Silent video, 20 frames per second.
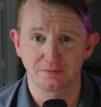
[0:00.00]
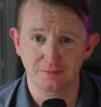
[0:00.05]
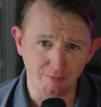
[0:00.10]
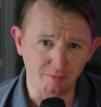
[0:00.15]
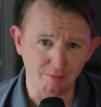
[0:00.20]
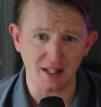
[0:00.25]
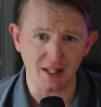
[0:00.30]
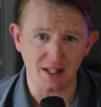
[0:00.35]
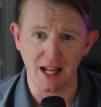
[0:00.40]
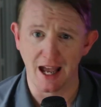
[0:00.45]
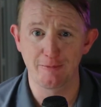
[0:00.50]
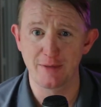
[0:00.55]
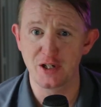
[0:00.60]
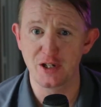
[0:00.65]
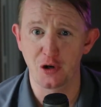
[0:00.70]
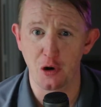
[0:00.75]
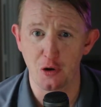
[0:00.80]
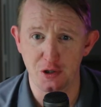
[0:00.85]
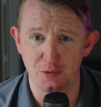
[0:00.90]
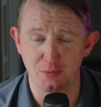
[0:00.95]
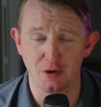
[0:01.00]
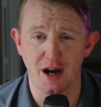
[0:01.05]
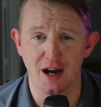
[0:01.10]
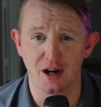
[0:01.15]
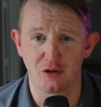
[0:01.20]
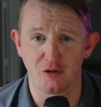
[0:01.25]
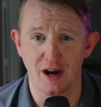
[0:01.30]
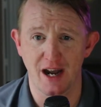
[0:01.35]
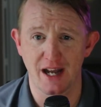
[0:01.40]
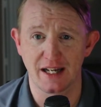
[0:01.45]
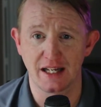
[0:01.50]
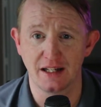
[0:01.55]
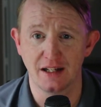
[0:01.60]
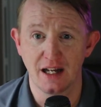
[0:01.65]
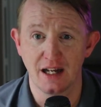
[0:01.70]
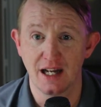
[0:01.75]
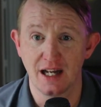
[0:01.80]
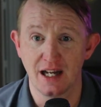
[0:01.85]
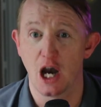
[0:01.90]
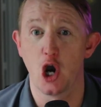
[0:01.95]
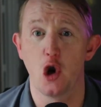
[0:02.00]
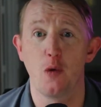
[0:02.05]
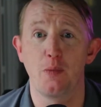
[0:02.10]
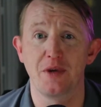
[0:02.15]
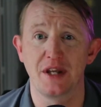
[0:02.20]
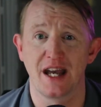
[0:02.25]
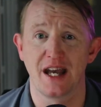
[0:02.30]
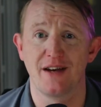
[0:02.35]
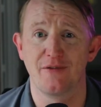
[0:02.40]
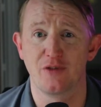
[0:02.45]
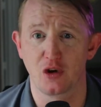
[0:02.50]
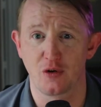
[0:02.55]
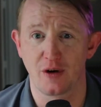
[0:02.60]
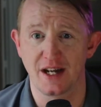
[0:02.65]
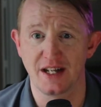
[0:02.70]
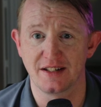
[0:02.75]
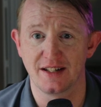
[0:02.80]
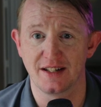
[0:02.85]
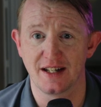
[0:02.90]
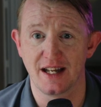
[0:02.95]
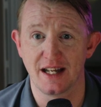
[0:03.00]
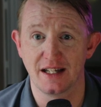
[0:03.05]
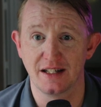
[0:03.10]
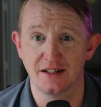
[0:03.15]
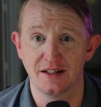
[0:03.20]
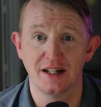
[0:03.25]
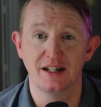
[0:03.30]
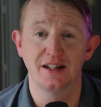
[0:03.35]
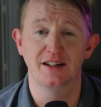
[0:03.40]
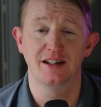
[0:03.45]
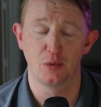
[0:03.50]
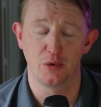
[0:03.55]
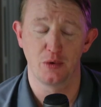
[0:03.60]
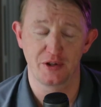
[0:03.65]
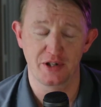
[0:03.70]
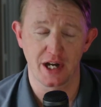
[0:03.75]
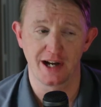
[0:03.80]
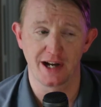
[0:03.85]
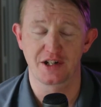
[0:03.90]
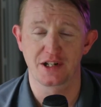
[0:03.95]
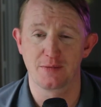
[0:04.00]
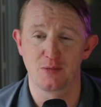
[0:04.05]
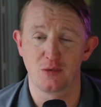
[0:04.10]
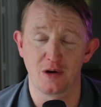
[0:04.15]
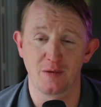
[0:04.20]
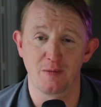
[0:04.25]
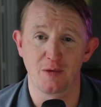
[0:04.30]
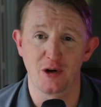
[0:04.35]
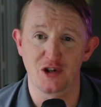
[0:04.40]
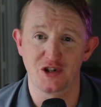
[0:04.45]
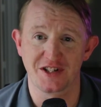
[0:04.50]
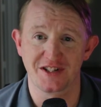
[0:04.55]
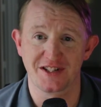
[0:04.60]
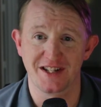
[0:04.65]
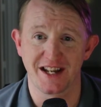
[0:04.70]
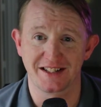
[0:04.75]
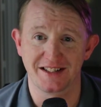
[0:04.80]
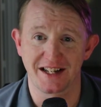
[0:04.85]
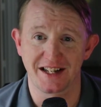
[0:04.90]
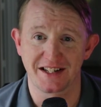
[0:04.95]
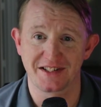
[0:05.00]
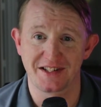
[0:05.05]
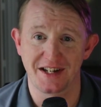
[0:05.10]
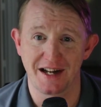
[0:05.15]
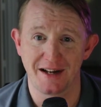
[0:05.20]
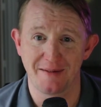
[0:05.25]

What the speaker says: I've been your host, Brock Riney. I hope you have a great day, and we'll talk some more emerging tech next time.